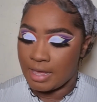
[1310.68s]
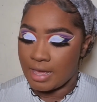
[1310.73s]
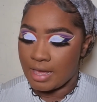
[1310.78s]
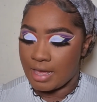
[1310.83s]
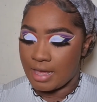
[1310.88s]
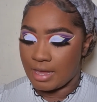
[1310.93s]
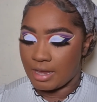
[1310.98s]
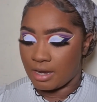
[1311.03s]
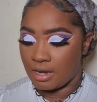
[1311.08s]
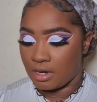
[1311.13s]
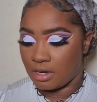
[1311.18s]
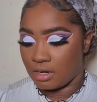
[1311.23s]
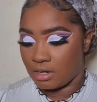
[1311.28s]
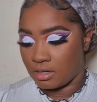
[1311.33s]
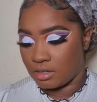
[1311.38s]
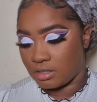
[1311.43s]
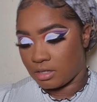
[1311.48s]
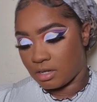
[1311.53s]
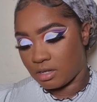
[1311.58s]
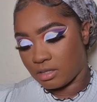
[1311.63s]

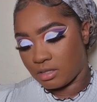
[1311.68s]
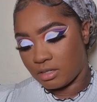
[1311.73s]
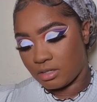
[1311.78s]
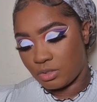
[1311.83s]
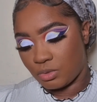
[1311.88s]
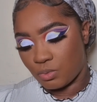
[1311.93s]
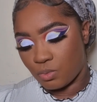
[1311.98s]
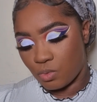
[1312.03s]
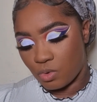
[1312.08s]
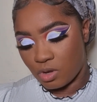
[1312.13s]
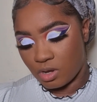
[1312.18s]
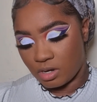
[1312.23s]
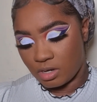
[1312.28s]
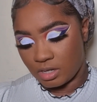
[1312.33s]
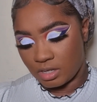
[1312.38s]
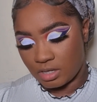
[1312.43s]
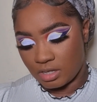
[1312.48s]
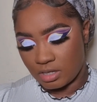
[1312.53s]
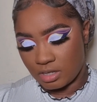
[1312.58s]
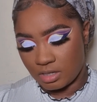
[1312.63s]
and this one
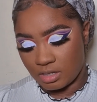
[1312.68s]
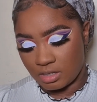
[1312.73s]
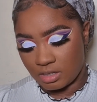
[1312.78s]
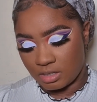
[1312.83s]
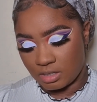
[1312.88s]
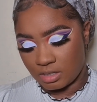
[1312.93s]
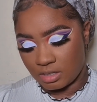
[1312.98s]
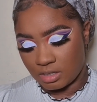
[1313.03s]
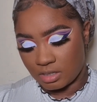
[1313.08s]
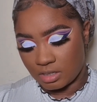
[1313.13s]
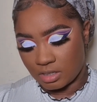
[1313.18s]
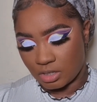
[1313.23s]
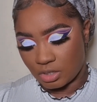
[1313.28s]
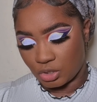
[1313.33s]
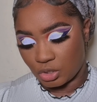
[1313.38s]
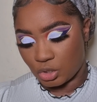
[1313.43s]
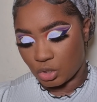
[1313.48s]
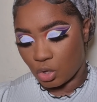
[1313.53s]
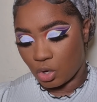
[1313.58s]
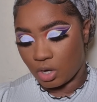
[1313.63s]
is
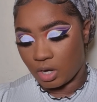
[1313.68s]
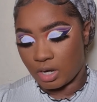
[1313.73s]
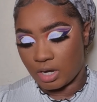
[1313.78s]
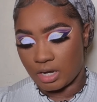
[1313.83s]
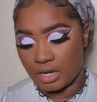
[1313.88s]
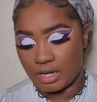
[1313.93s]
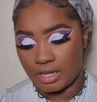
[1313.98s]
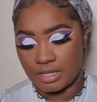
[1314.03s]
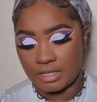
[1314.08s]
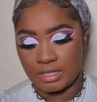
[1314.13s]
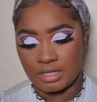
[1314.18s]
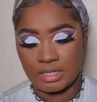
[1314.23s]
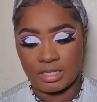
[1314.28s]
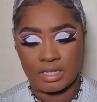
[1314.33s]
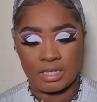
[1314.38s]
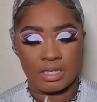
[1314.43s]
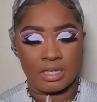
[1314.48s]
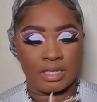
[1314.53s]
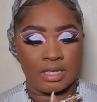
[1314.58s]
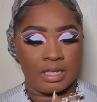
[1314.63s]

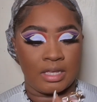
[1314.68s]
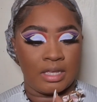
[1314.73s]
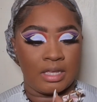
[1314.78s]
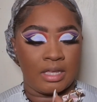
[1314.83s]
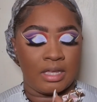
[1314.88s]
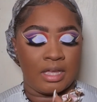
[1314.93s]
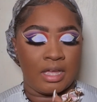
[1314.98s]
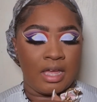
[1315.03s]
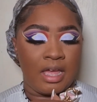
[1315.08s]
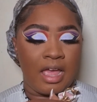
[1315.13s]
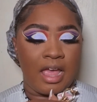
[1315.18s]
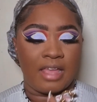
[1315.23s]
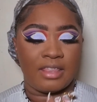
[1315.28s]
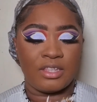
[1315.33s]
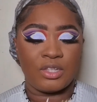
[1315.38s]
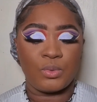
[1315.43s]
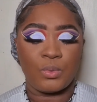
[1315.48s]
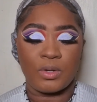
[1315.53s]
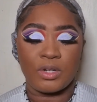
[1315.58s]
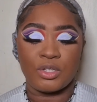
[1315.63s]
chocolate, and
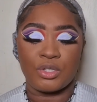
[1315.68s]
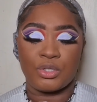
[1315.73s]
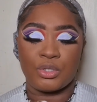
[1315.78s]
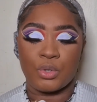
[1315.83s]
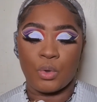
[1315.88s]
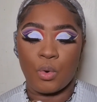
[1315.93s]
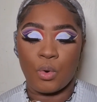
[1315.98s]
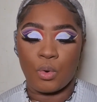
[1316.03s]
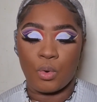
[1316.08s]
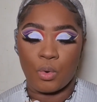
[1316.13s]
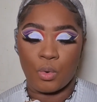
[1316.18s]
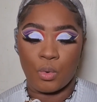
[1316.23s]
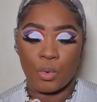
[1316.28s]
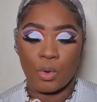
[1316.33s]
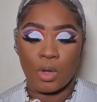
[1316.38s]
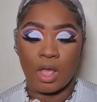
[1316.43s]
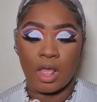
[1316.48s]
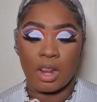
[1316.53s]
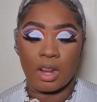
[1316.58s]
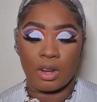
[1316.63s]
this one is choco
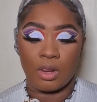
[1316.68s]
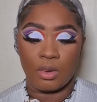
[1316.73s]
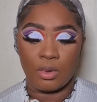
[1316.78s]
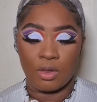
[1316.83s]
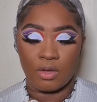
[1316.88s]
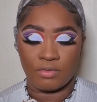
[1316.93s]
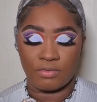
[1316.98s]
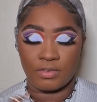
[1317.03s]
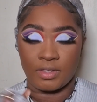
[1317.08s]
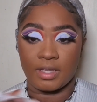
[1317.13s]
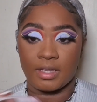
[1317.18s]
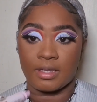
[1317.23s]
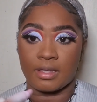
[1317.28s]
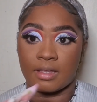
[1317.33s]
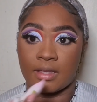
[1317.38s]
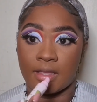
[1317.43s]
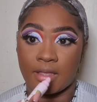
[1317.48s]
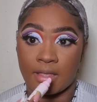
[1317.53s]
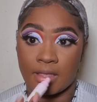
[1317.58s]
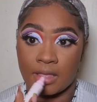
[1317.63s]
loving.
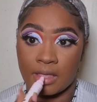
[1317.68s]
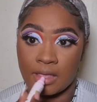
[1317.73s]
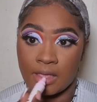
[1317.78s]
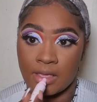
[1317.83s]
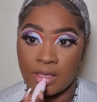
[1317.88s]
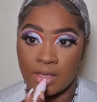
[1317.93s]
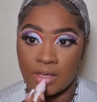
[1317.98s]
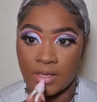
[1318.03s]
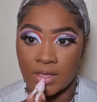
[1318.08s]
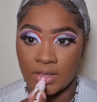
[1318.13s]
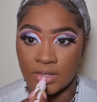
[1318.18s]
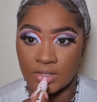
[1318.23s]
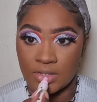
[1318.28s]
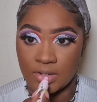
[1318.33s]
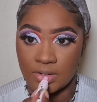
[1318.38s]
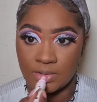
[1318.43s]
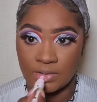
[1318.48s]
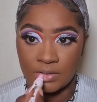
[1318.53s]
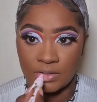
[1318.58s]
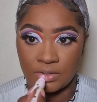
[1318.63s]
So
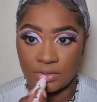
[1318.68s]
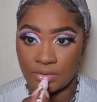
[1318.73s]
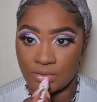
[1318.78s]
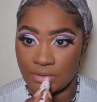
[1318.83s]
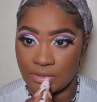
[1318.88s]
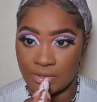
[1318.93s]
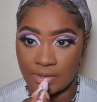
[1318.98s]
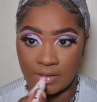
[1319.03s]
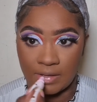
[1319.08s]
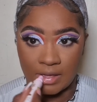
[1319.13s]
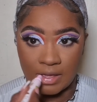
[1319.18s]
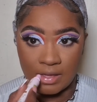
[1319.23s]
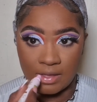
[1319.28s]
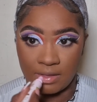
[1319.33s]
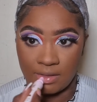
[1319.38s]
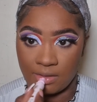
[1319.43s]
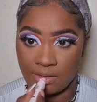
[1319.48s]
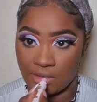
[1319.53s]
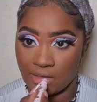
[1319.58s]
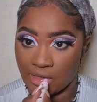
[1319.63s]
let me show you guys.